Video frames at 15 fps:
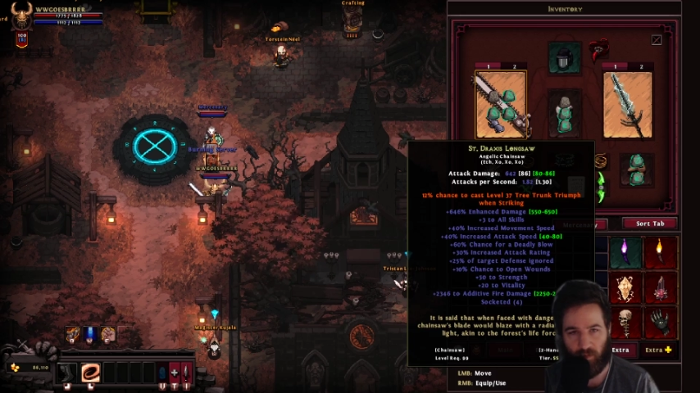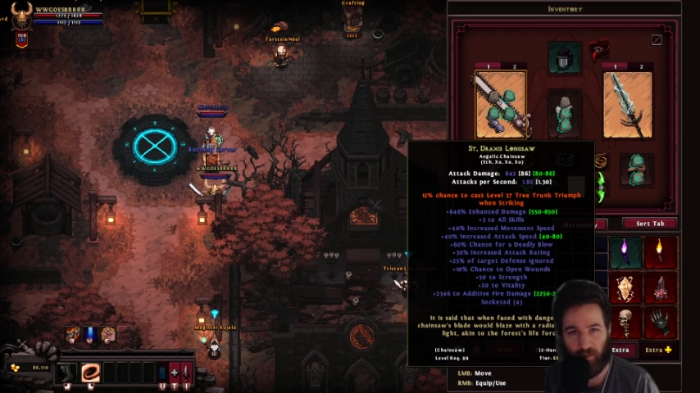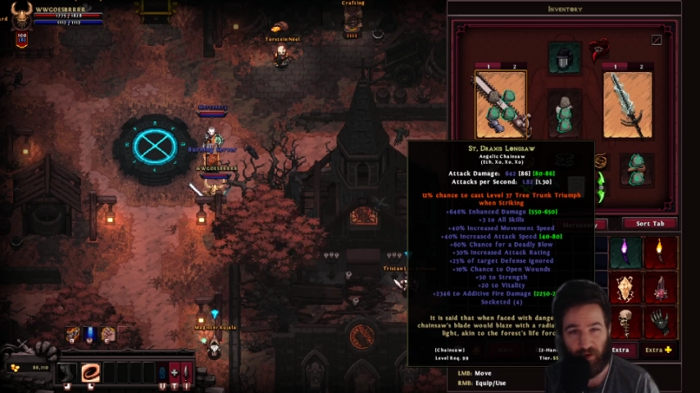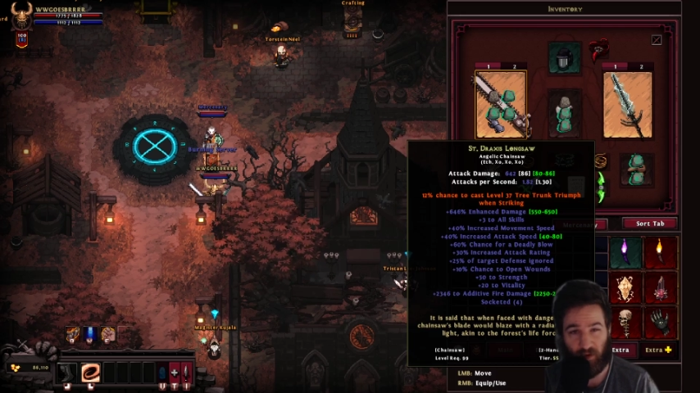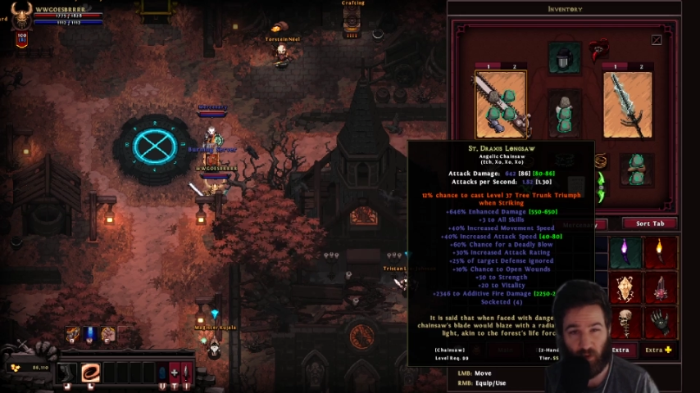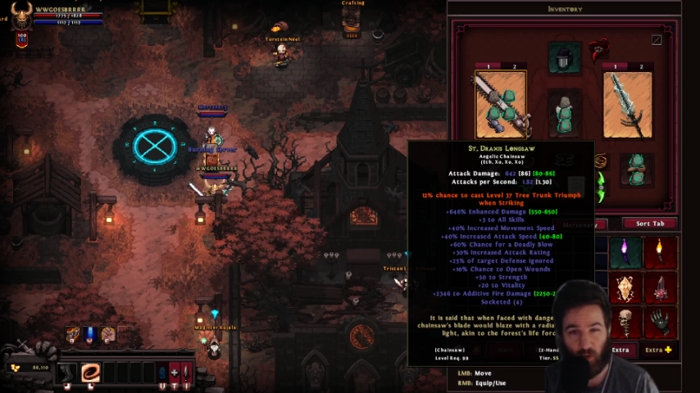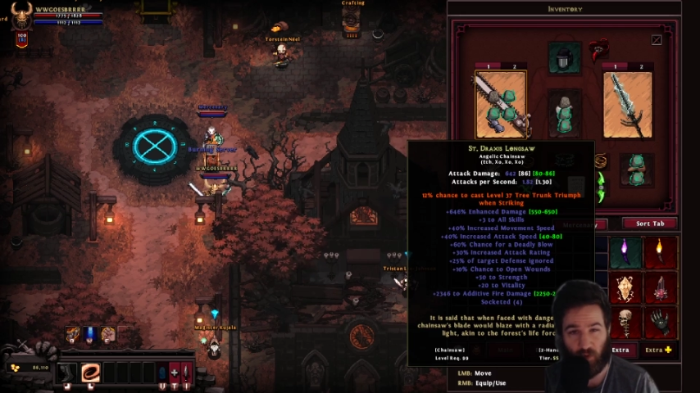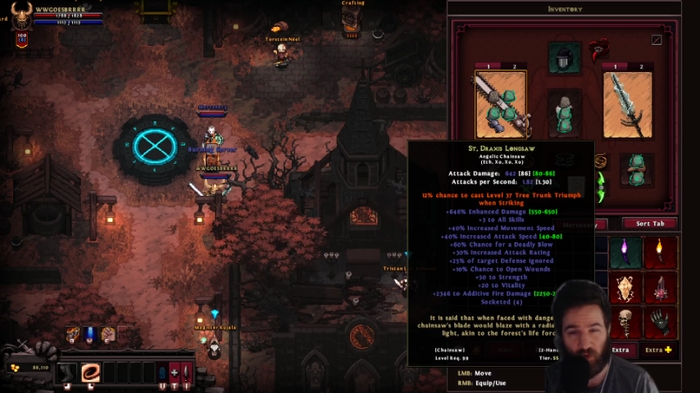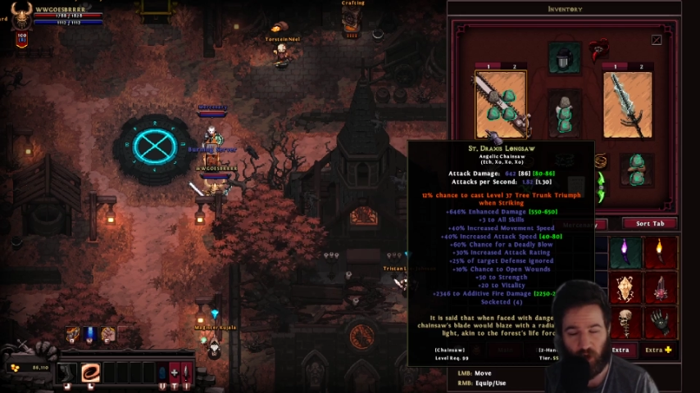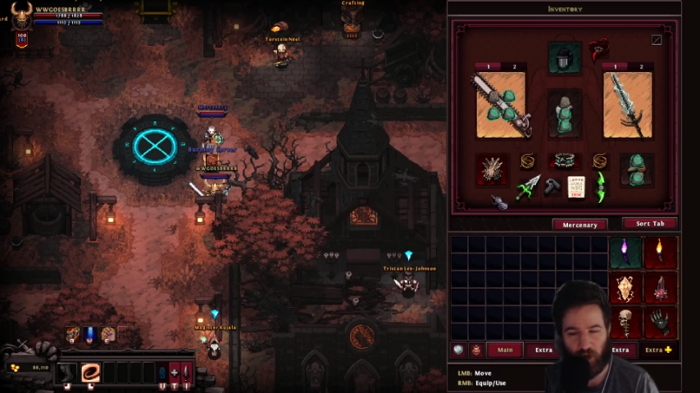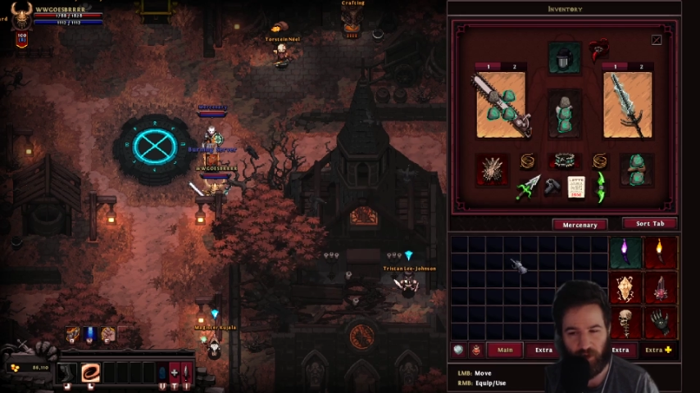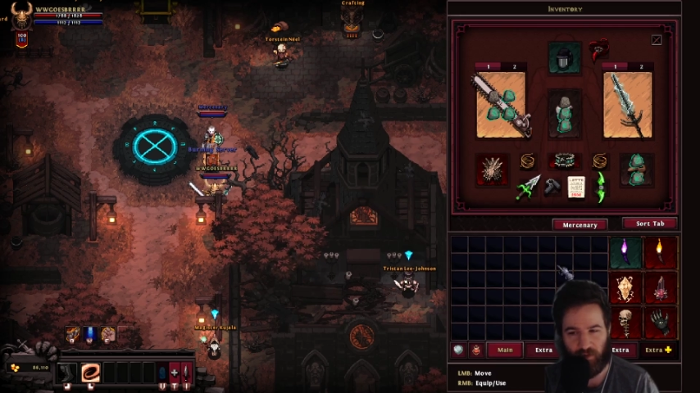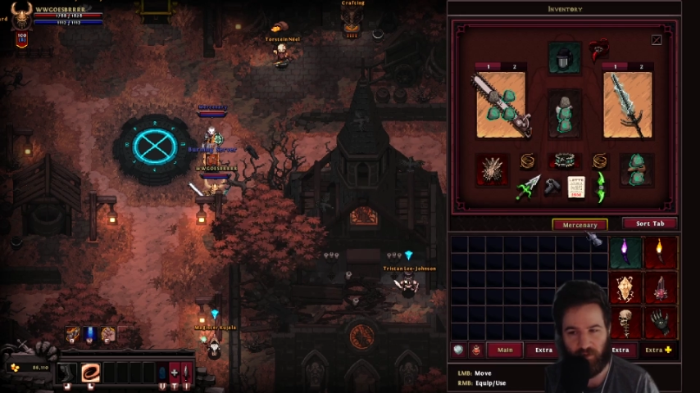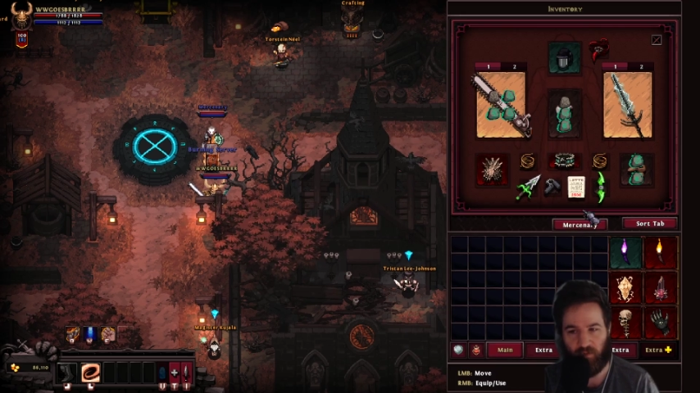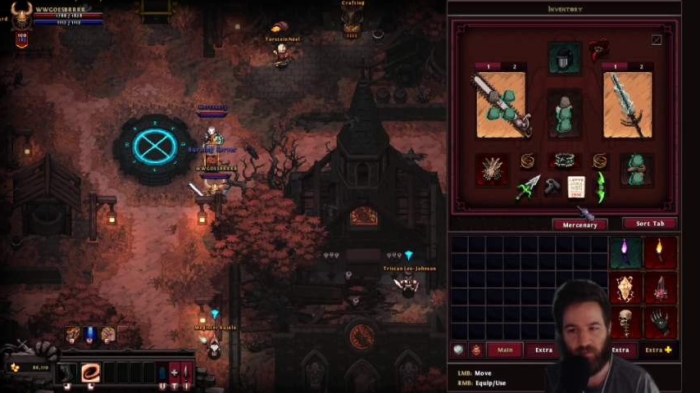ignore
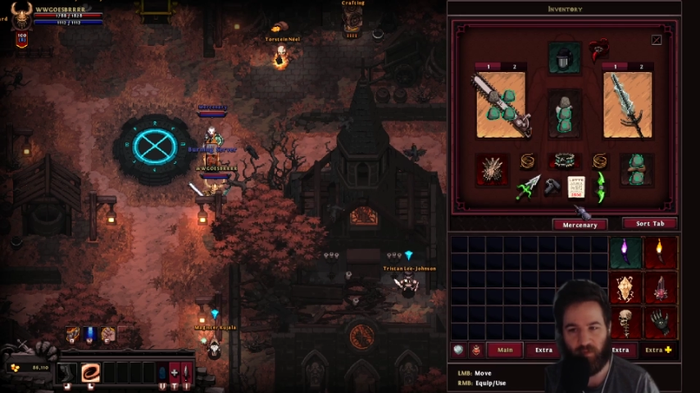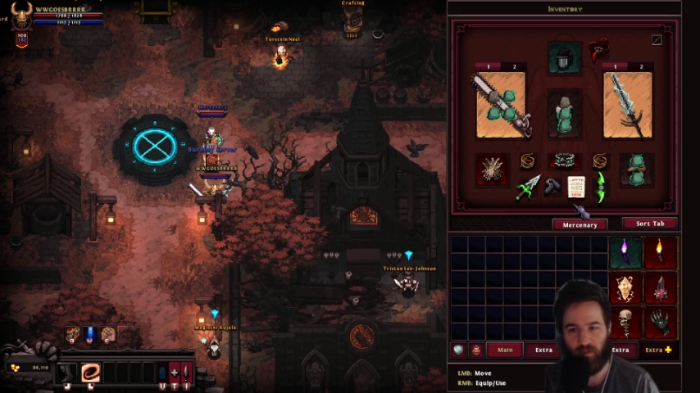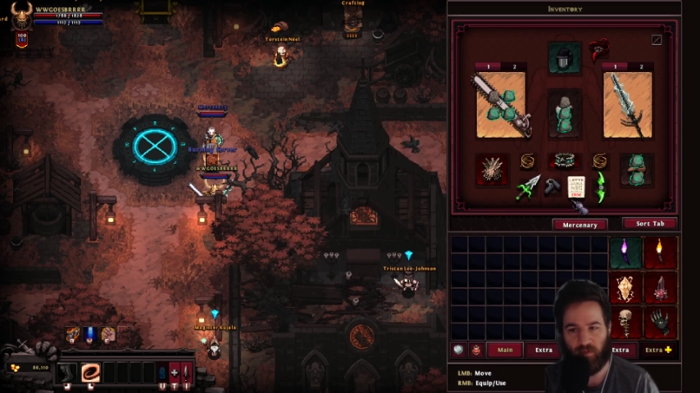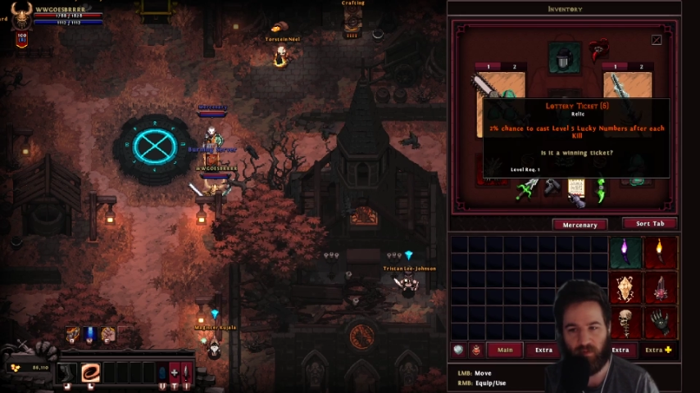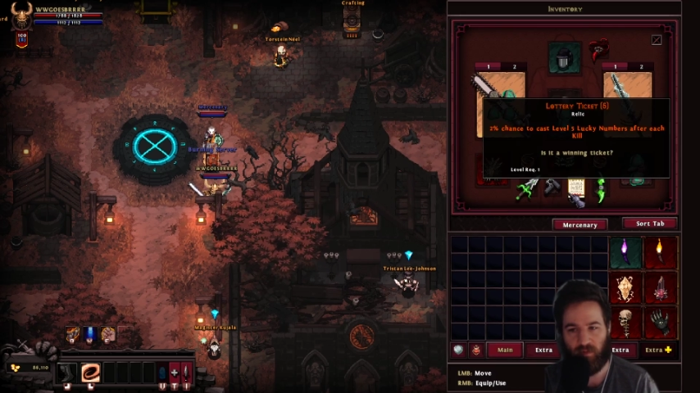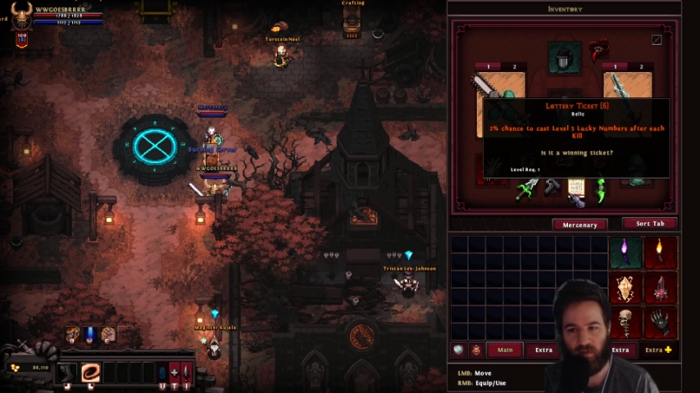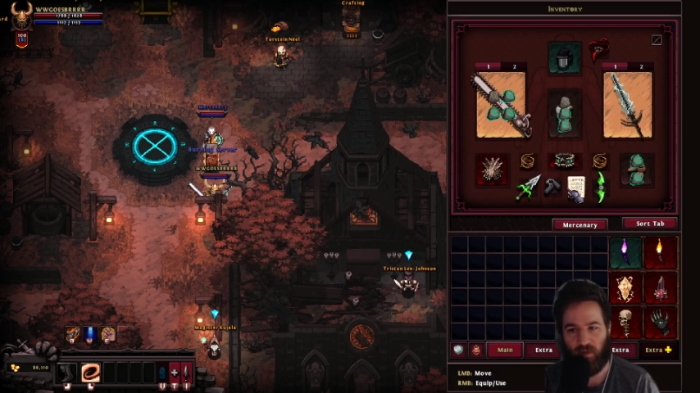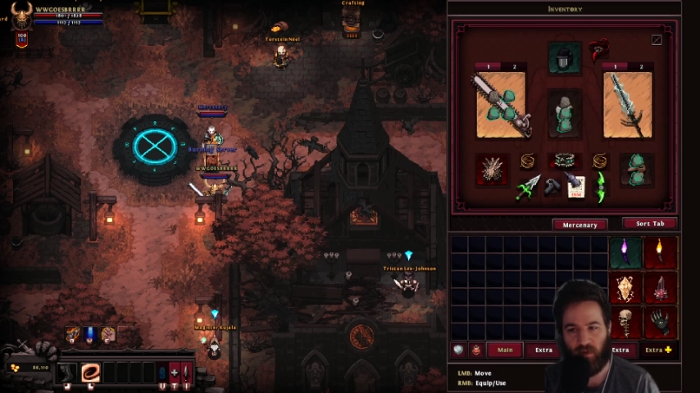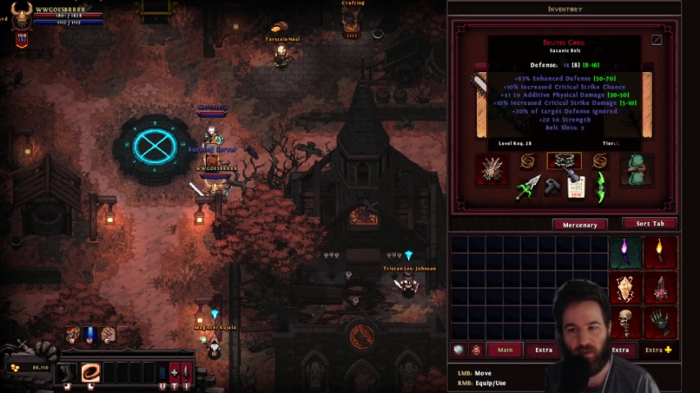target defense.